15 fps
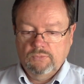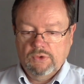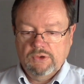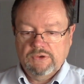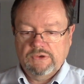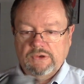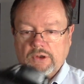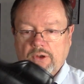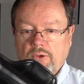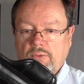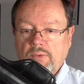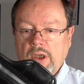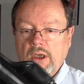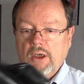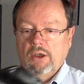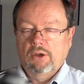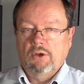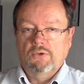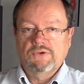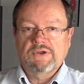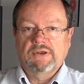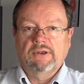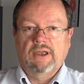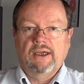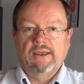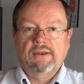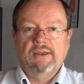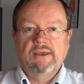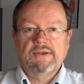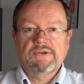So goes in like
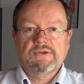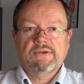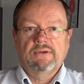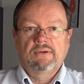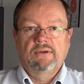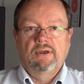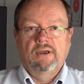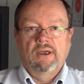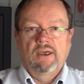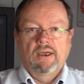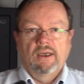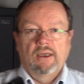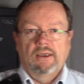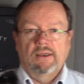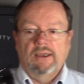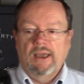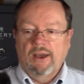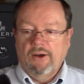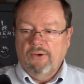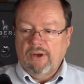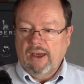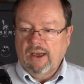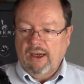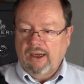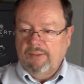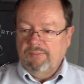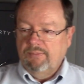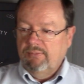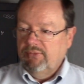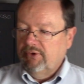this. Now,
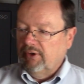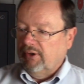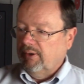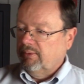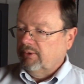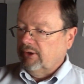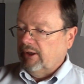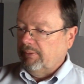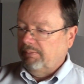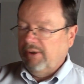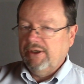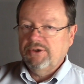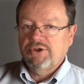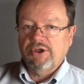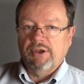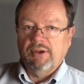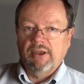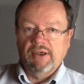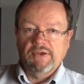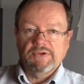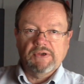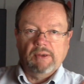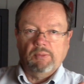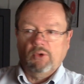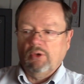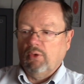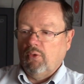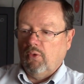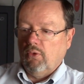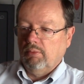I'm deliberately pinching this. I'm going
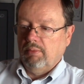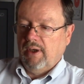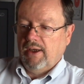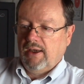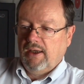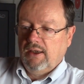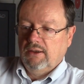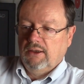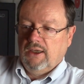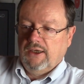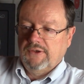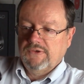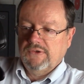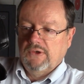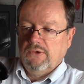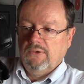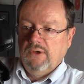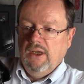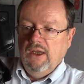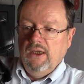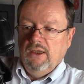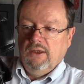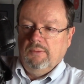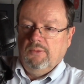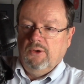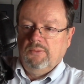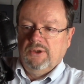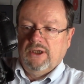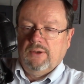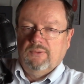to hold my hand like so. The
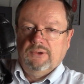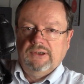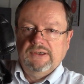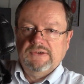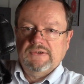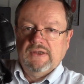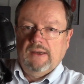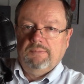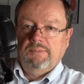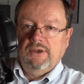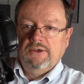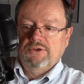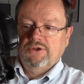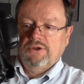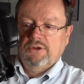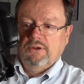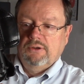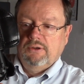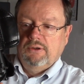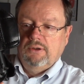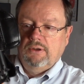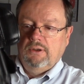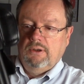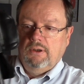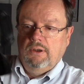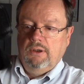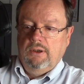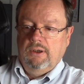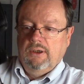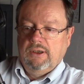moment I release that pinch,
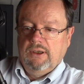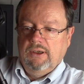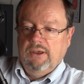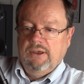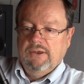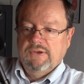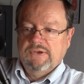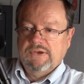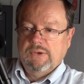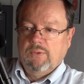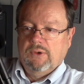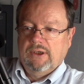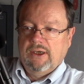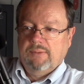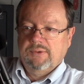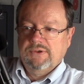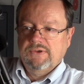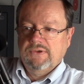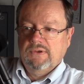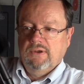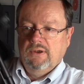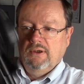see what happens?